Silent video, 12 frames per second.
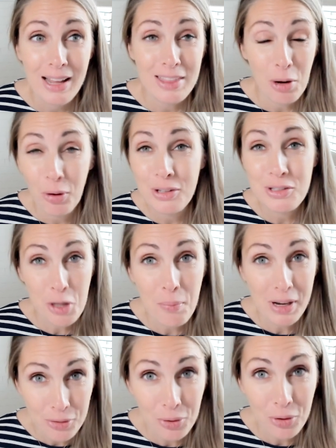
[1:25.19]
there are so
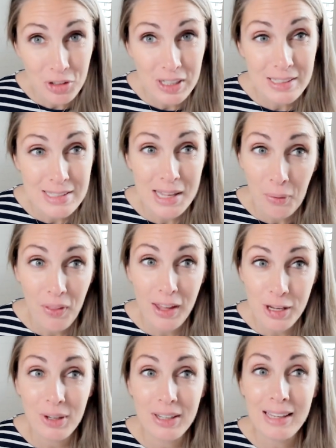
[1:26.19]
many audiences out there
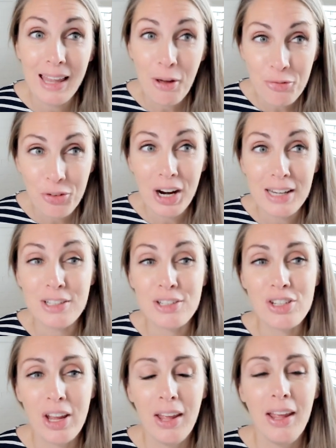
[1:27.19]
you can leverage.